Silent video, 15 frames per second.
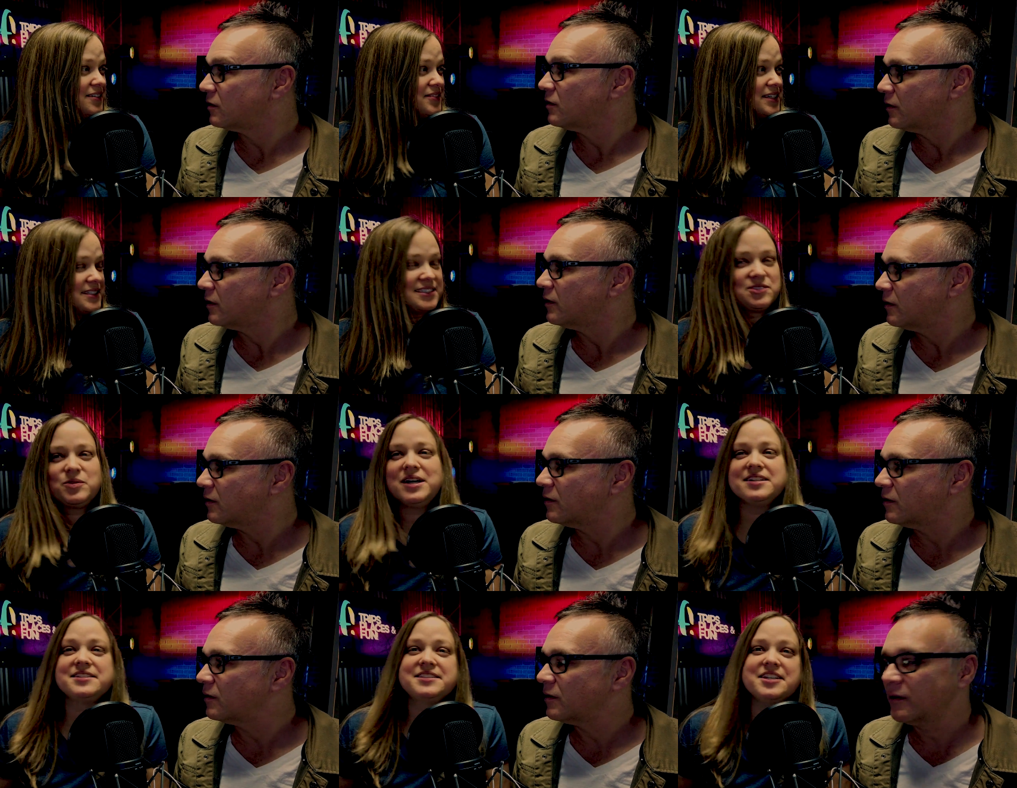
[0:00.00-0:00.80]
Speaker 1: the evenings as
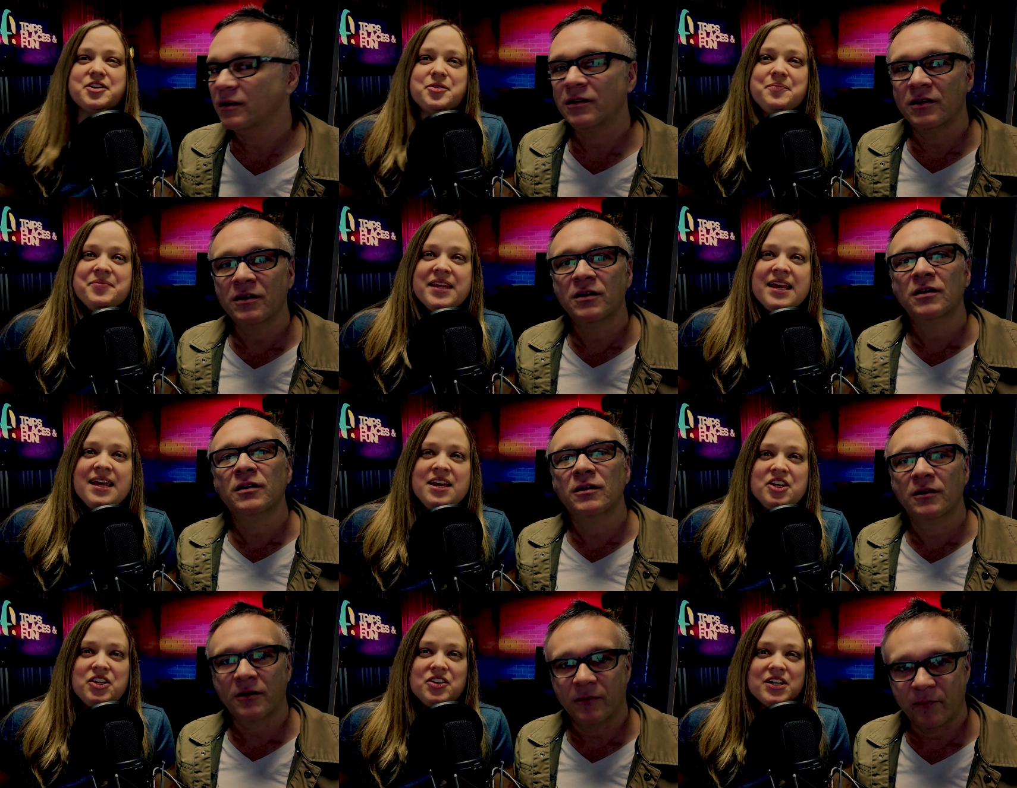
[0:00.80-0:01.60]
well. So
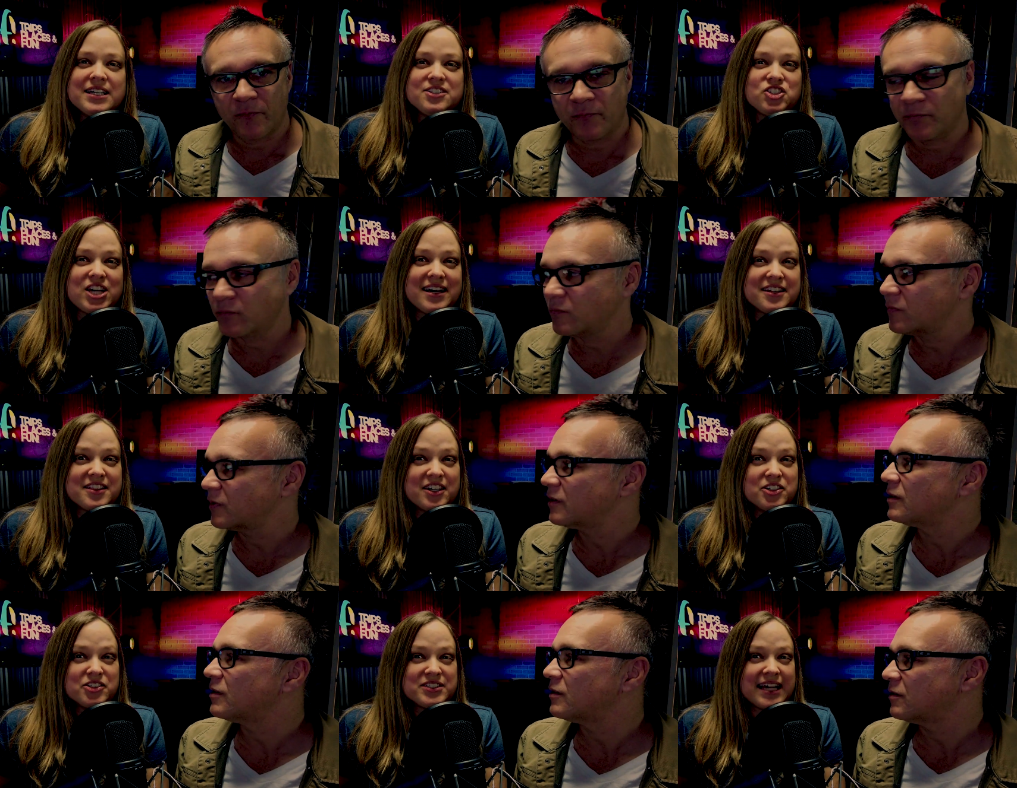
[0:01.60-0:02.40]
you can check
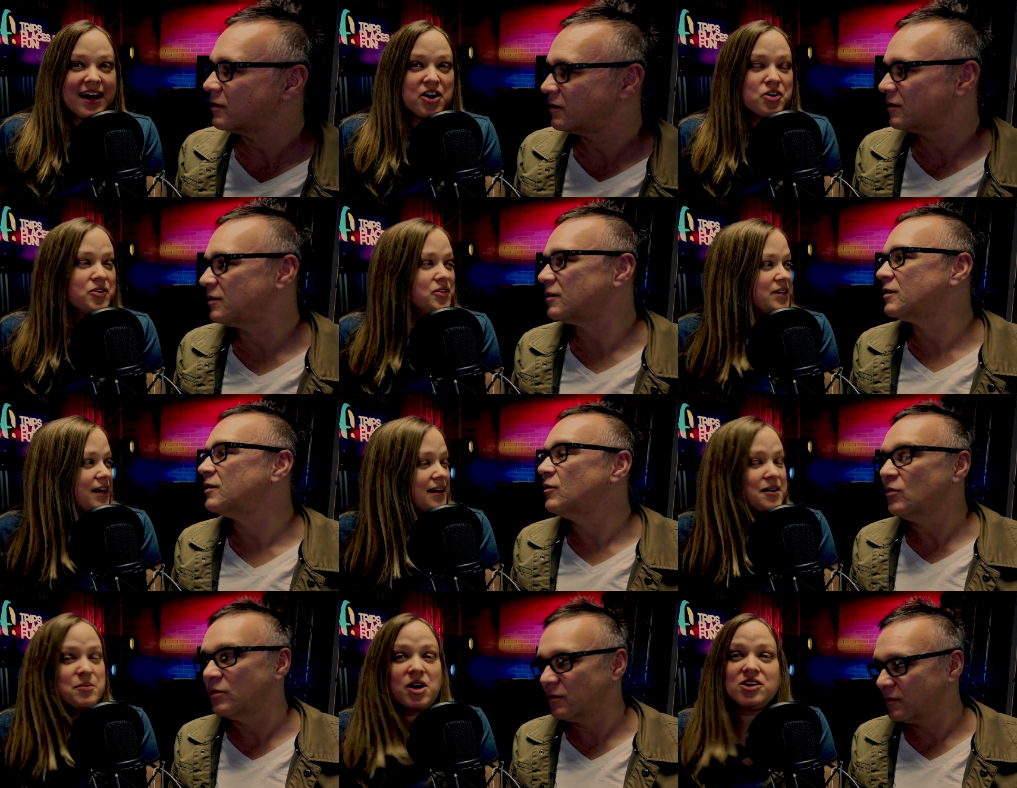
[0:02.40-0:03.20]
those out.
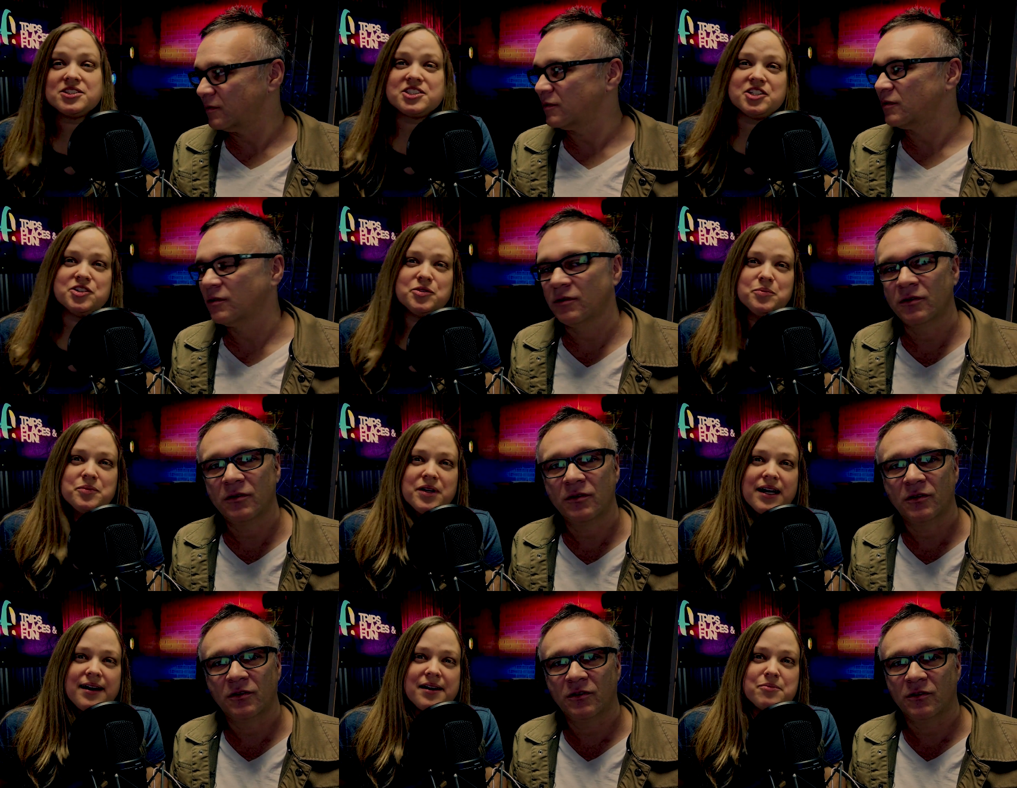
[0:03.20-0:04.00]
Um,
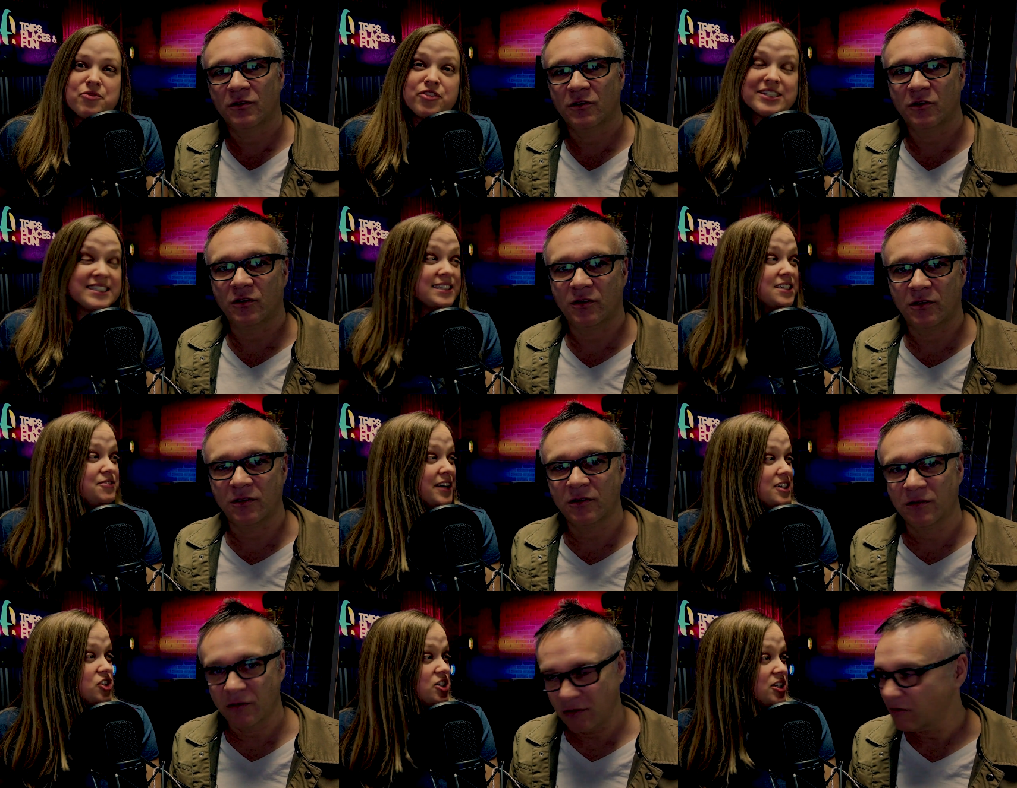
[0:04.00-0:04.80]
also, um, Fritz's
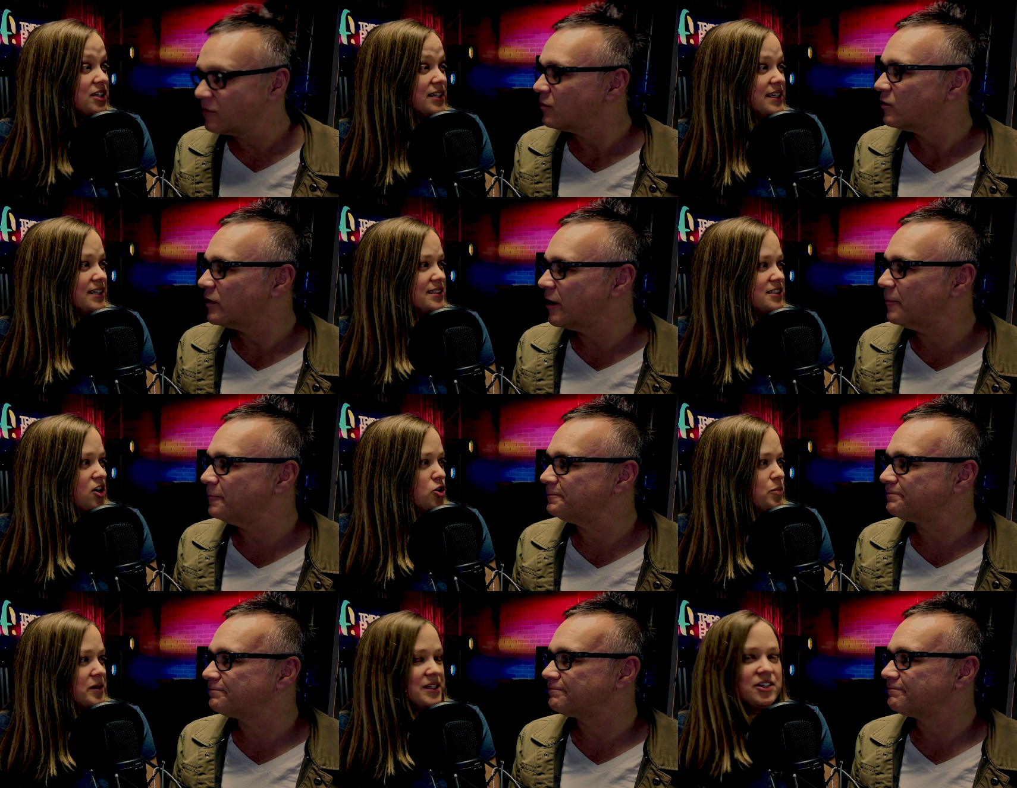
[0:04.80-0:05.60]
Adventure is
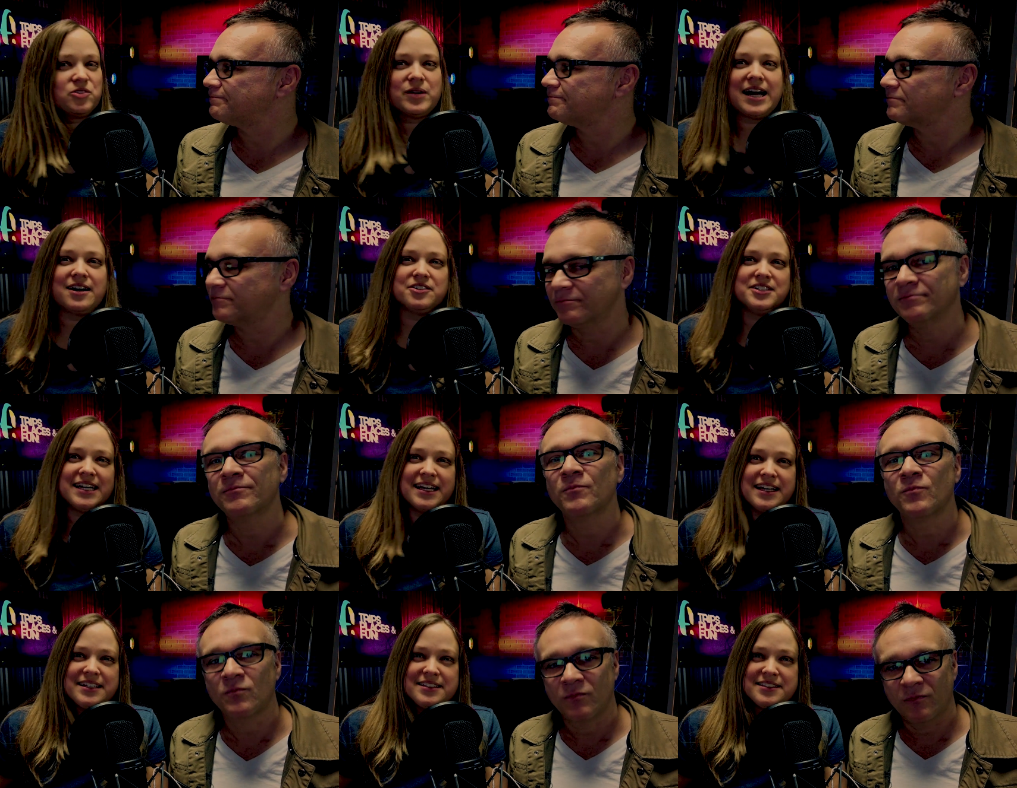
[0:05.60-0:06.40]
yep. open year round,
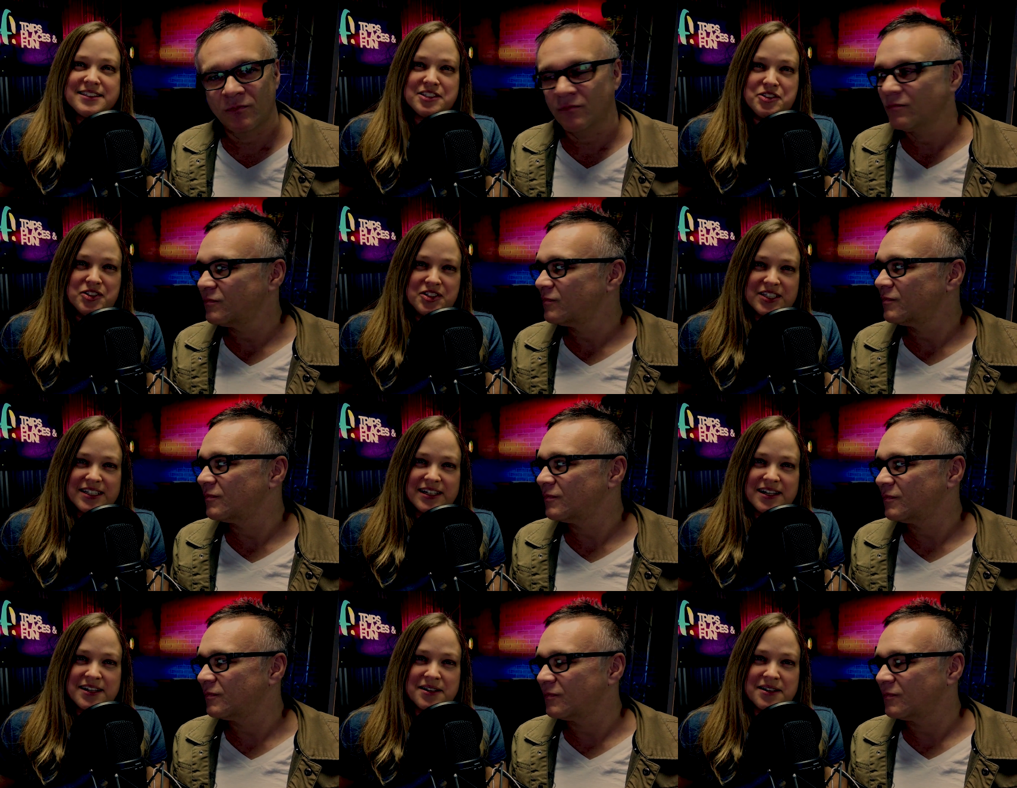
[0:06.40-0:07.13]
and so you could